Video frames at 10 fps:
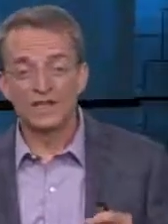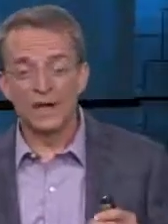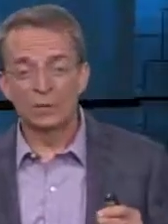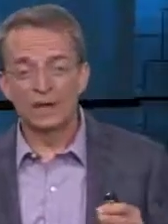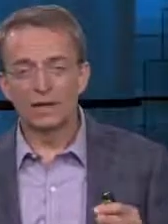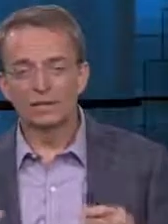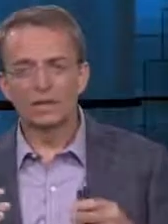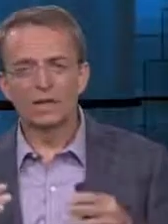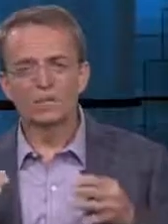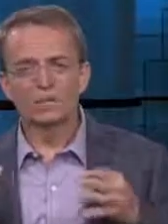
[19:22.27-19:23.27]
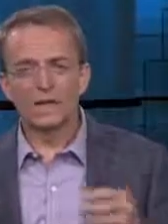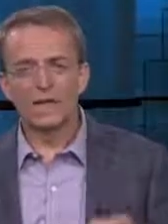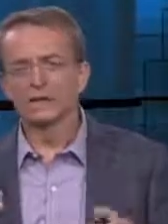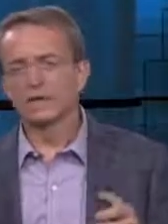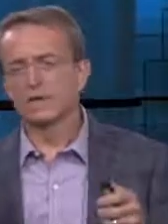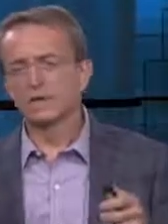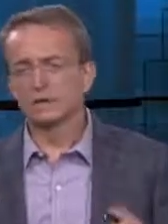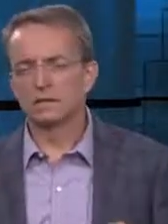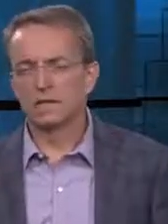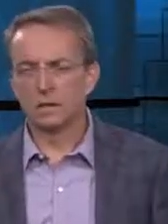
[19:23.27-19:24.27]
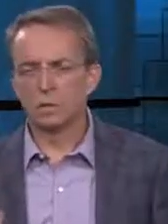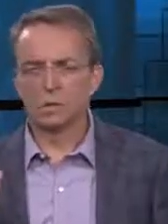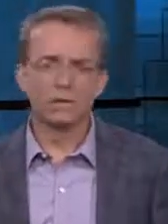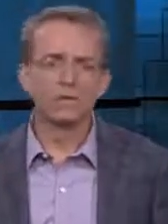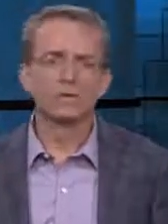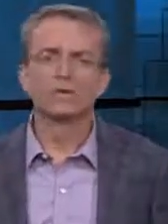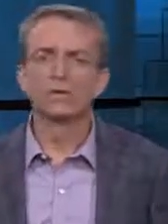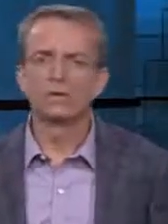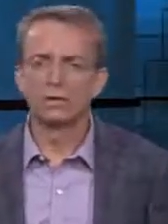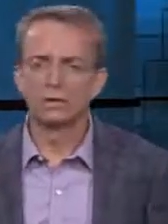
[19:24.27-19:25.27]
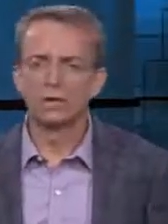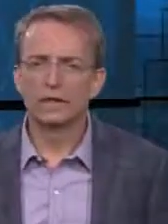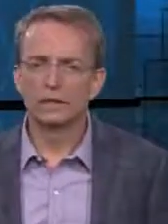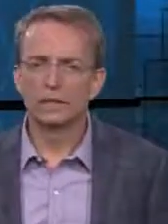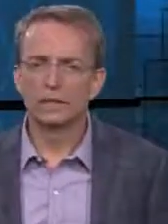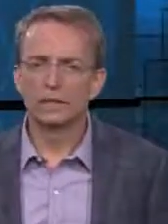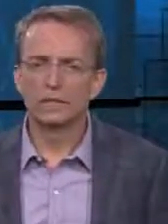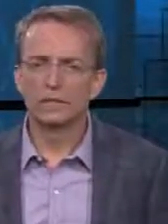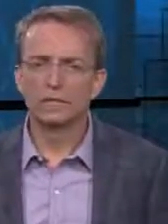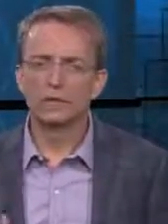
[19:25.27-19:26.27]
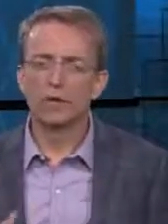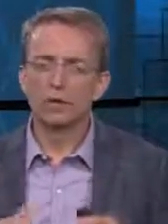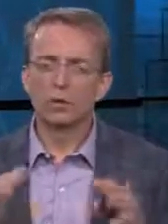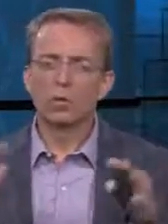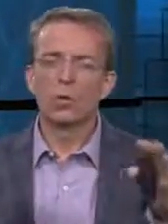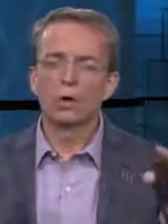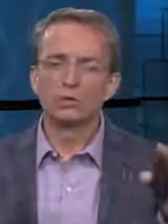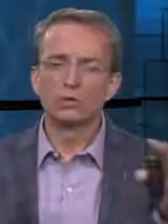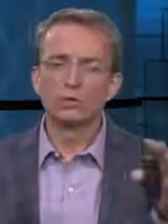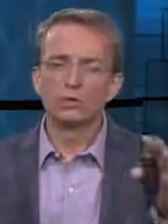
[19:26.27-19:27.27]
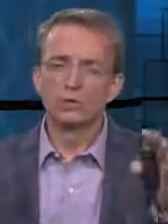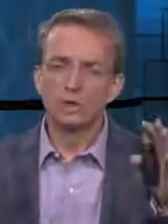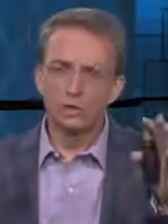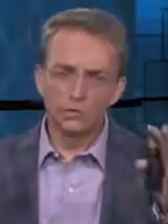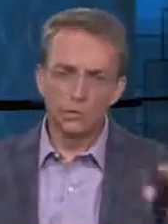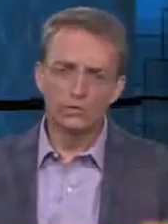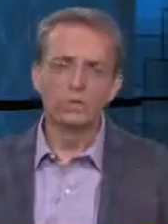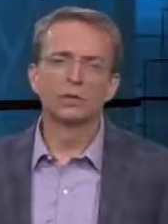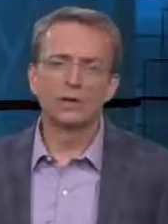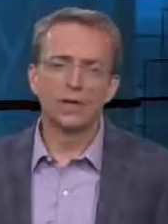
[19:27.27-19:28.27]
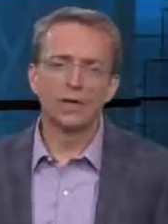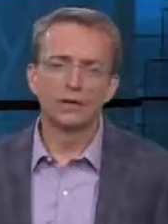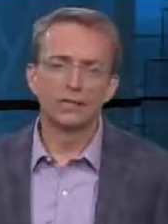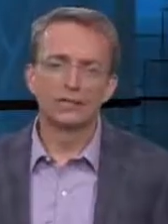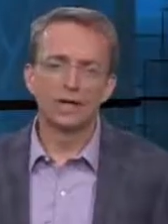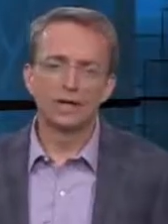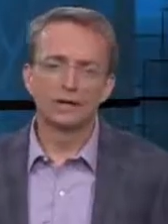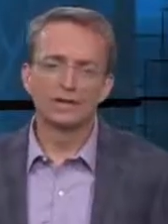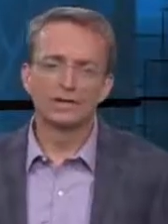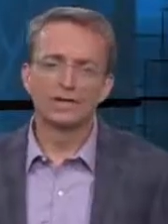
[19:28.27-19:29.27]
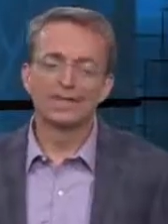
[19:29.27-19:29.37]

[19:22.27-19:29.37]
I want to have the same management to networking and security experience across those multiple cloud environments.